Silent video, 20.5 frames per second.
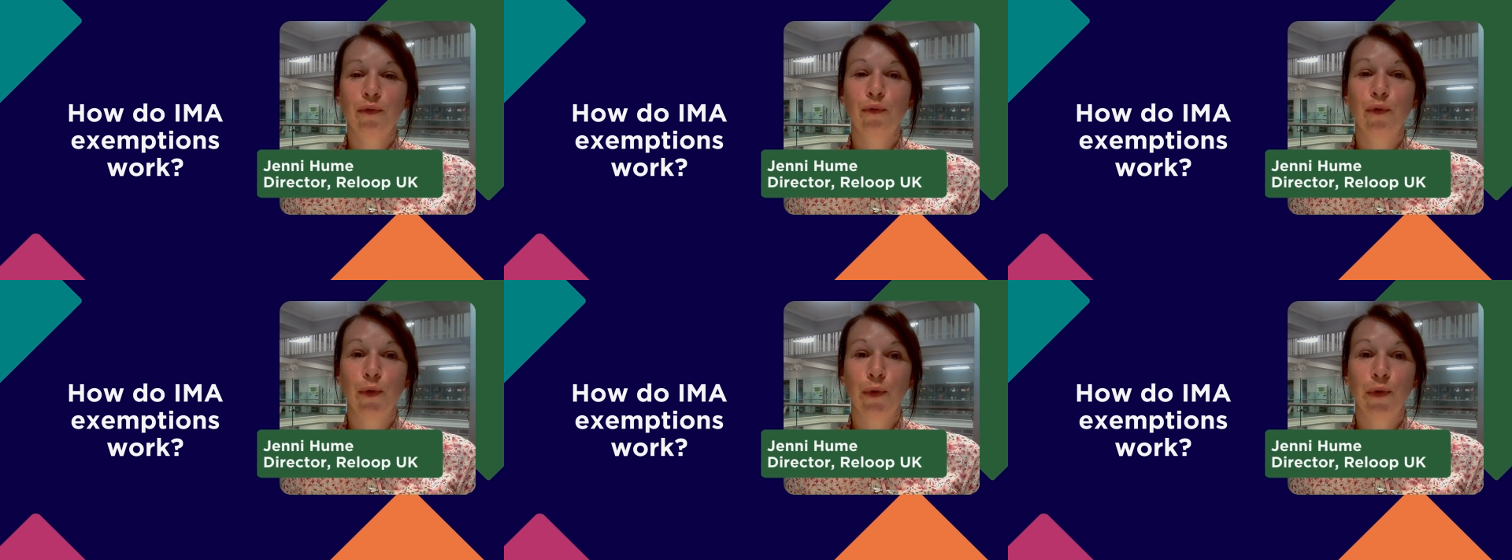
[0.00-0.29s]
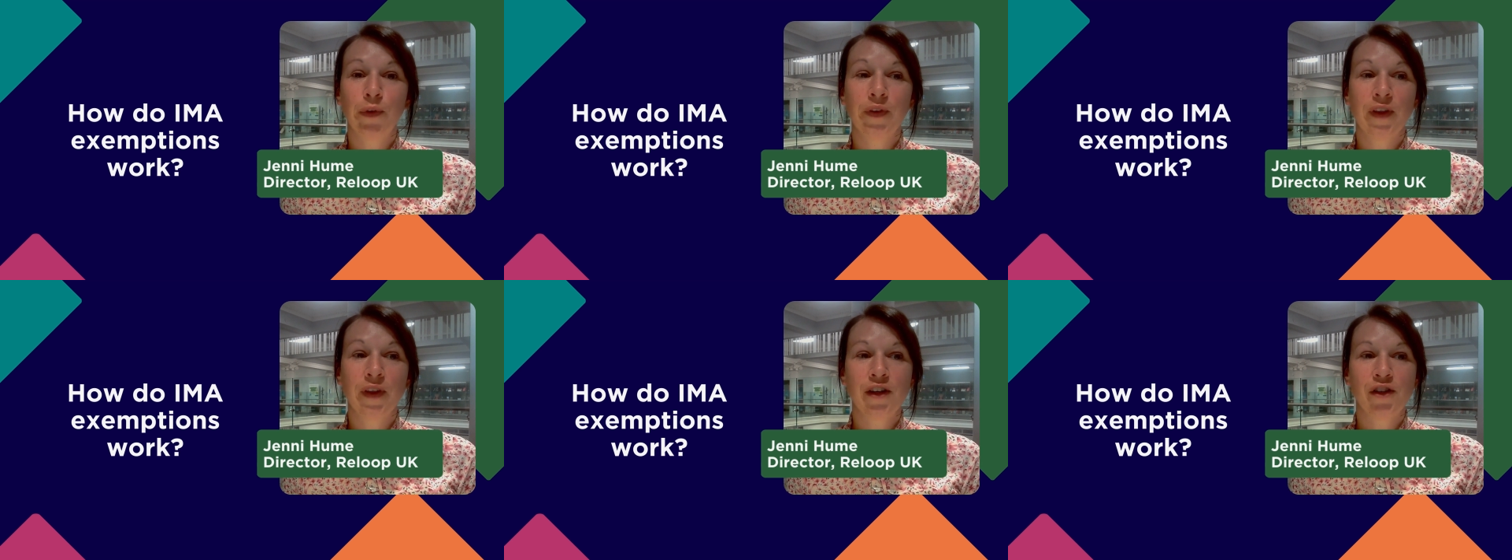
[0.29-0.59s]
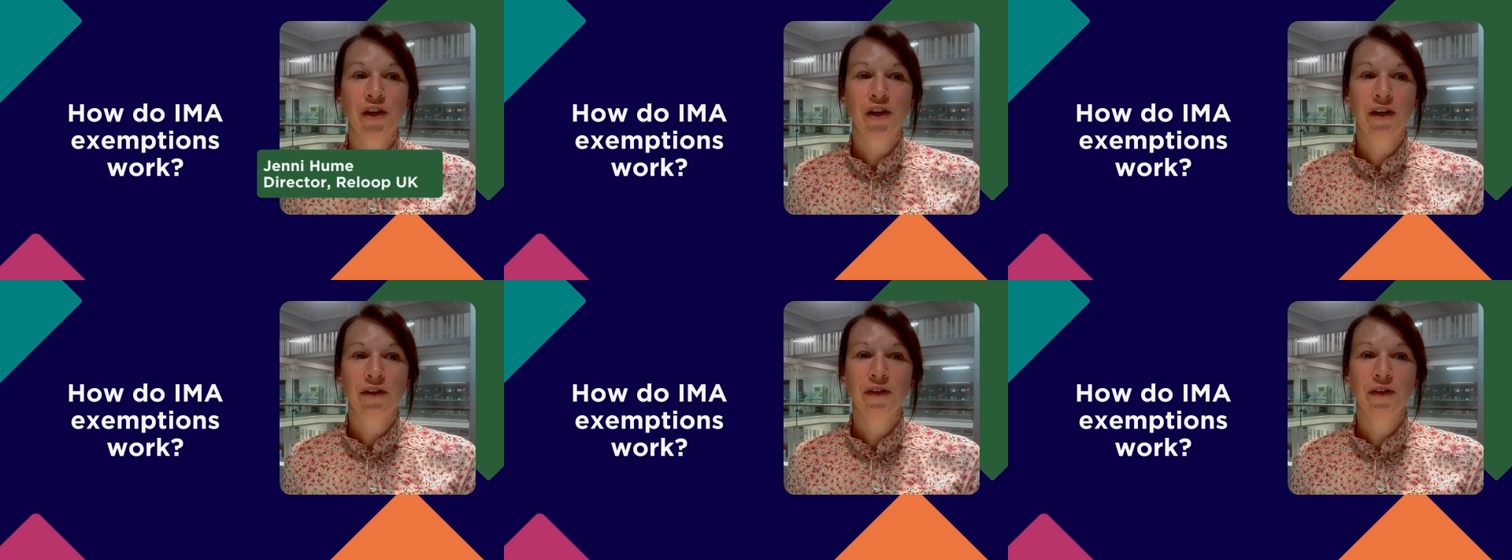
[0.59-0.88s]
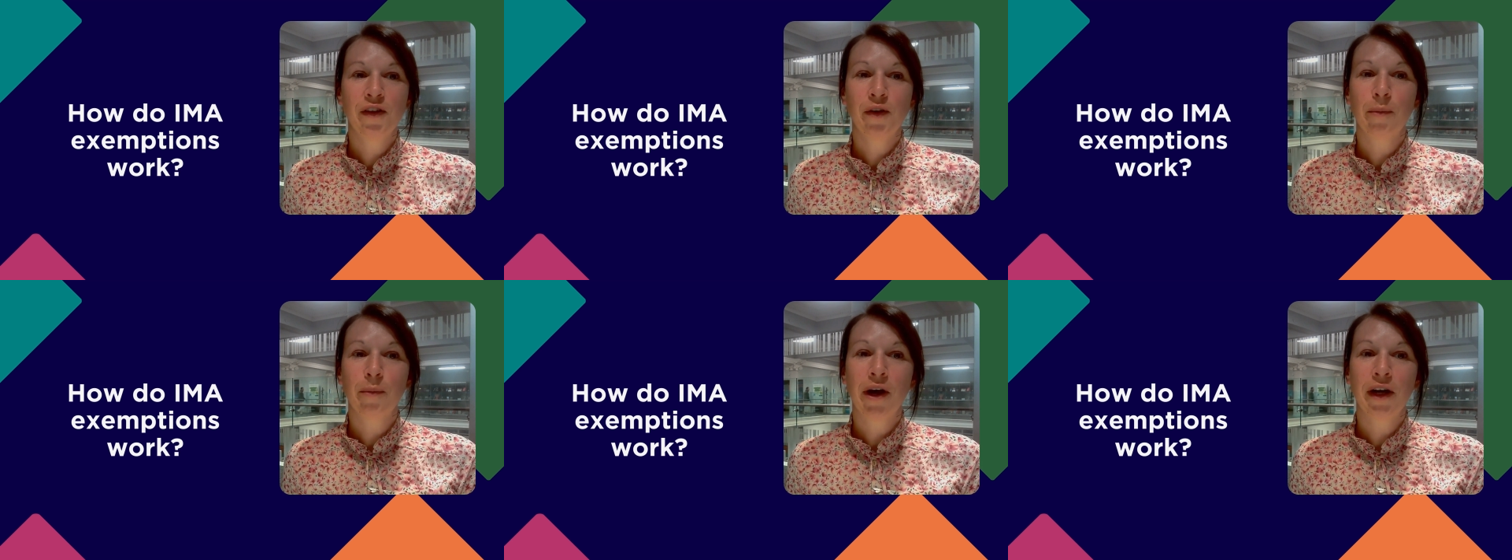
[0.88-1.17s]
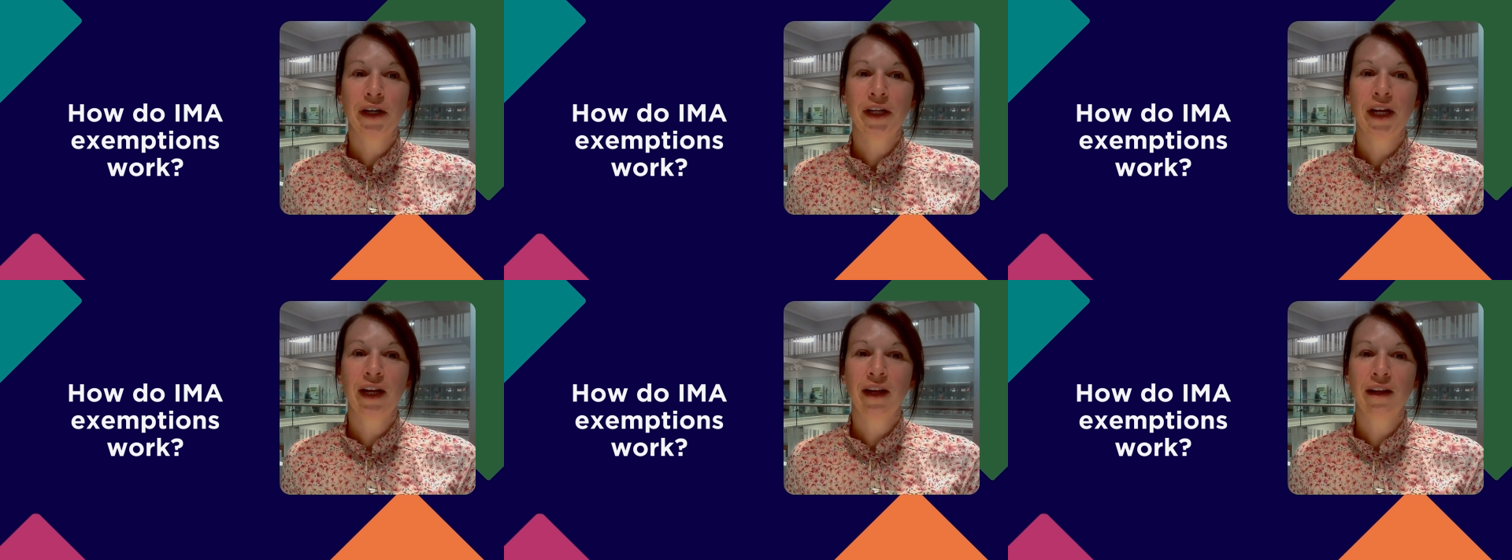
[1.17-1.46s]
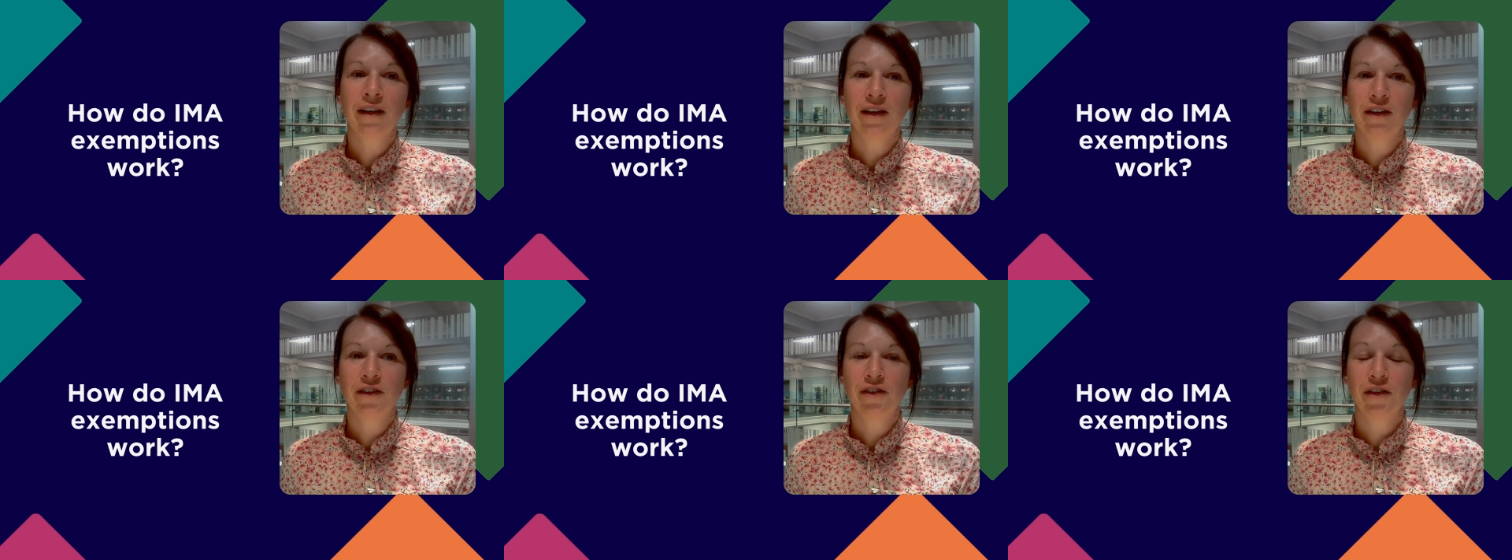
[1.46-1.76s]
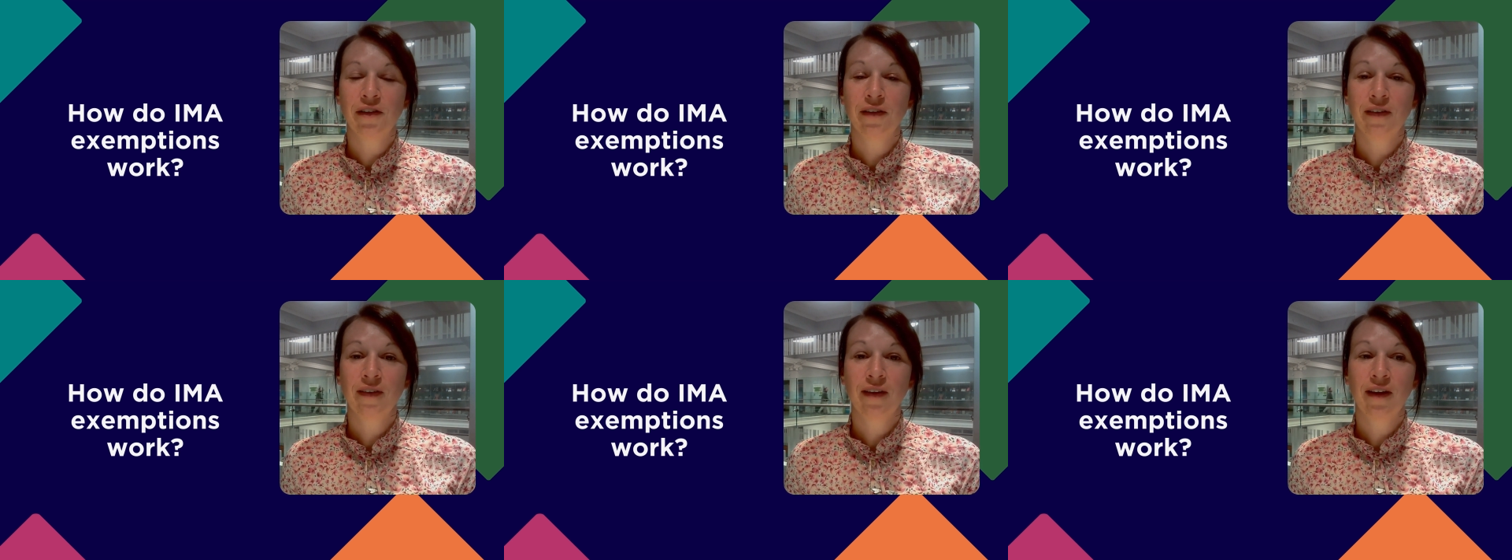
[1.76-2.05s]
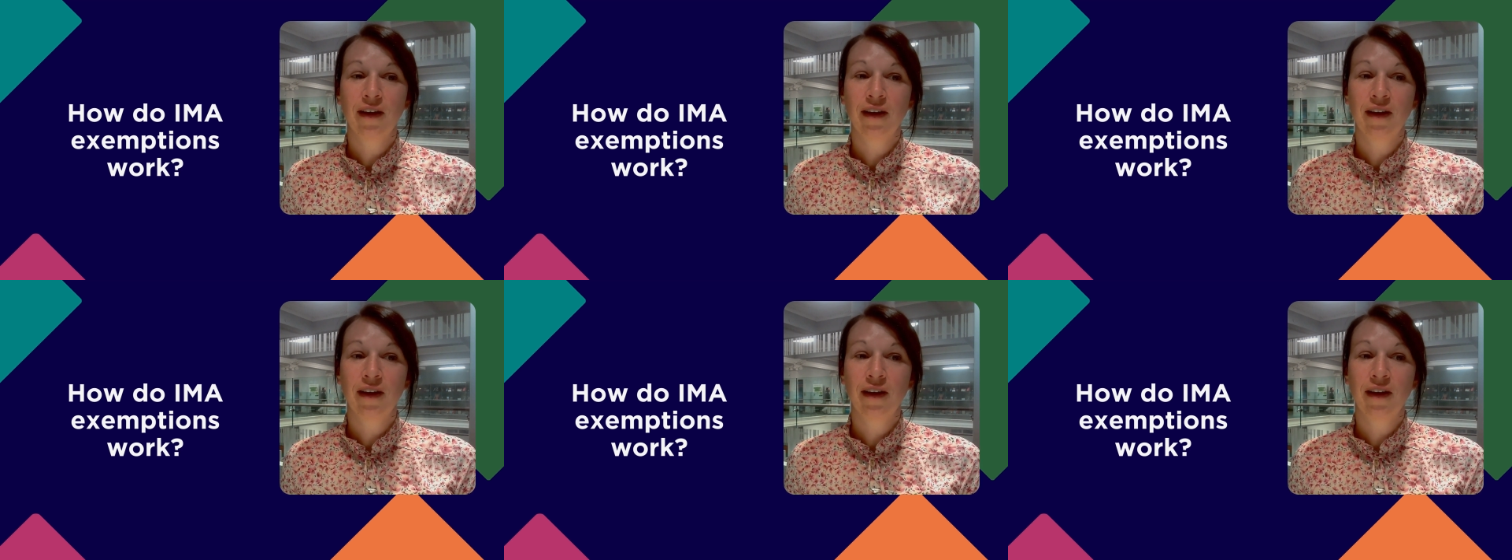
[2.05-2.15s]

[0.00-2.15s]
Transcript: rules that change their market conditions